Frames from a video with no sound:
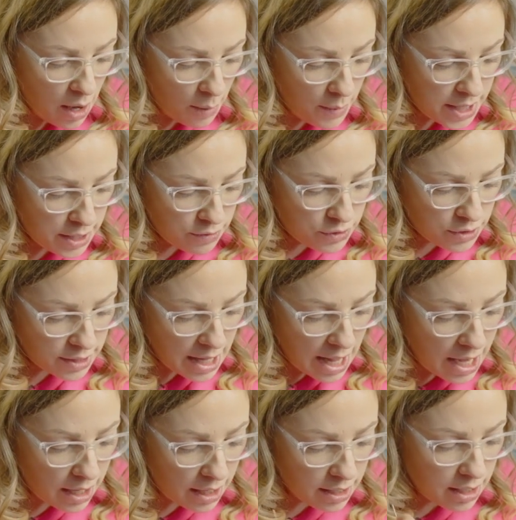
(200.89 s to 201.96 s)
When you've done
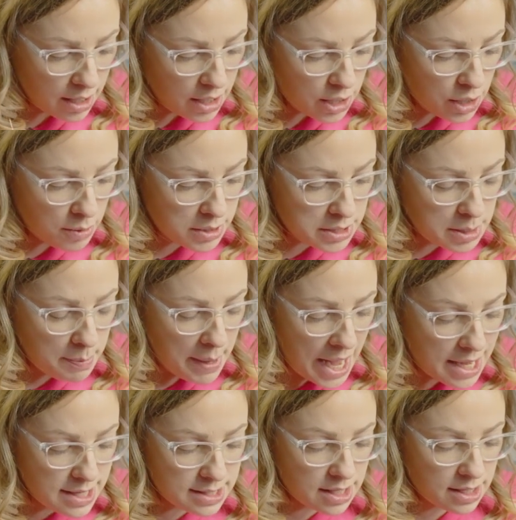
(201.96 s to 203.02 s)
that, you want to
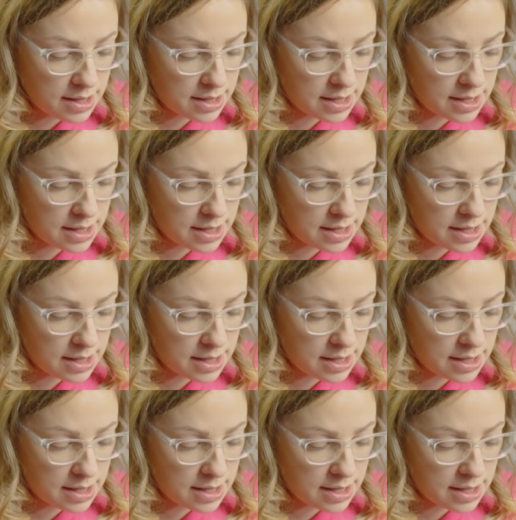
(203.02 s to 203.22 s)
pass